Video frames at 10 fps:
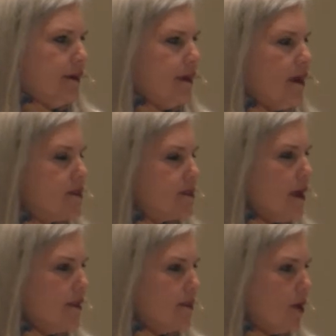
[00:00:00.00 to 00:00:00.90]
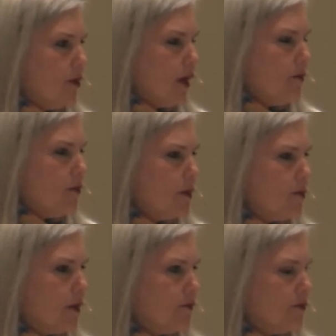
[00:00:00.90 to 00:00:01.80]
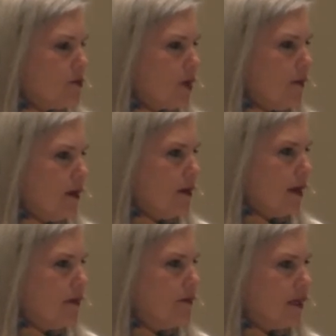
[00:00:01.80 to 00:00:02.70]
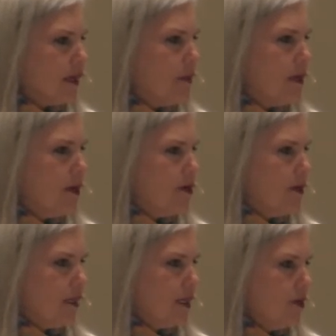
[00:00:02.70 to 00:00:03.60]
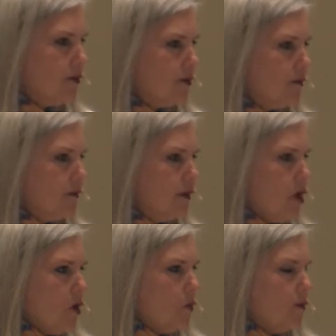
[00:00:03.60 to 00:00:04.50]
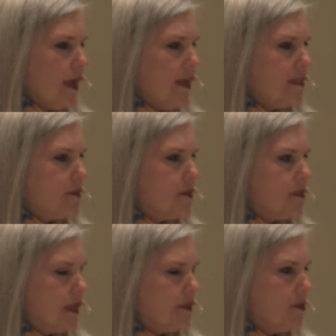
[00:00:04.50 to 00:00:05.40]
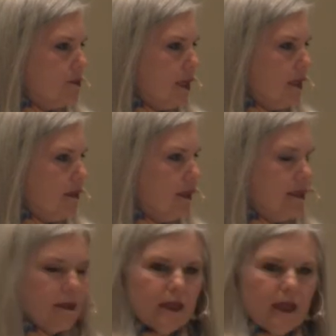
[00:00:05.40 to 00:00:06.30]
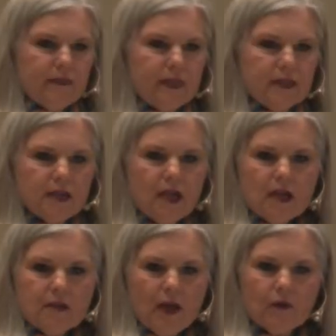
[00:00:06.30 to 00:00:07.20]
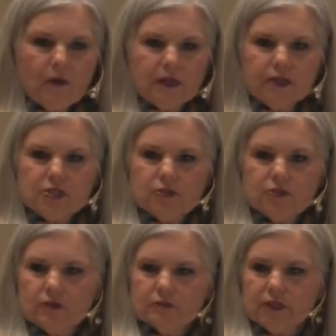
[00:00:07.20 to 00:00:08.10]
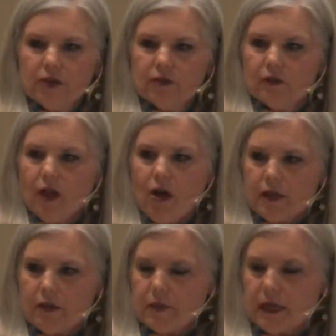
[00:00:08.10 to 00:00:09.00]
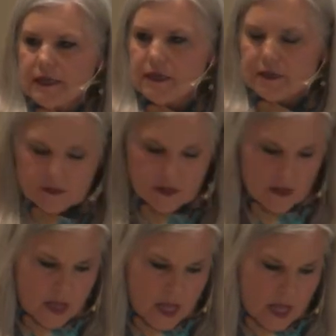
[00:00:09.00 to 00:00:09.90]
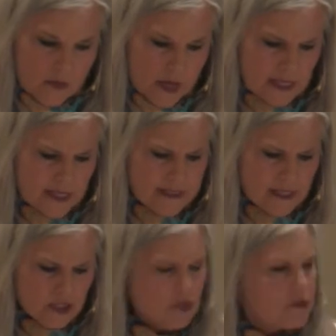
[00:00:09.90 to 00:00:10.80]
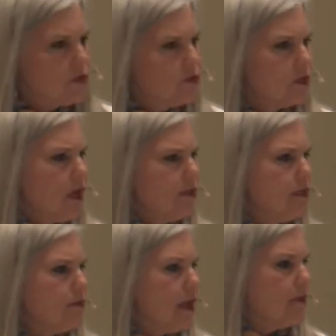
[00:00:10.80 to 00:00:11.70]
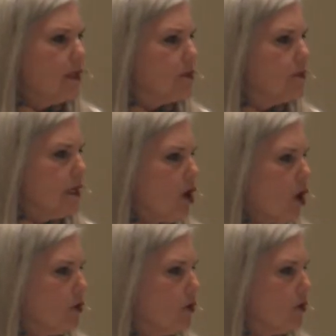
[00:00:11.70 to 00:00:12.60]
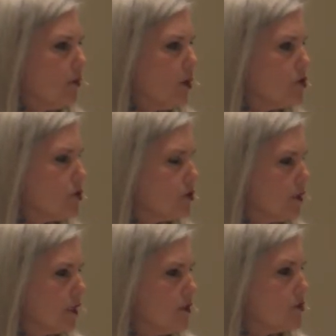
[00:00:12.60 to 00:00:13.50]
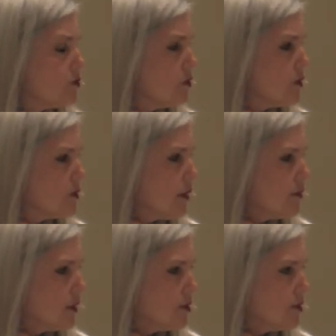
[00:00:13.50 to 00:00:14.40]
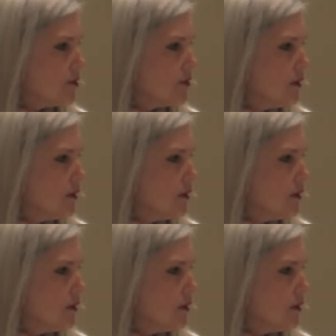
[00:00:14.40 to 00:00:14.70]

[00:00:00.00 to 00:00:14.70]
Now, on a side note, I remember when I first got married, I don't think I'd been married a year, when my husband said to me, and at that time I wanted to, claw him, but I didn't. But he said, Susan, God didn't make me to meet all your emotional needs, so don't expect me to.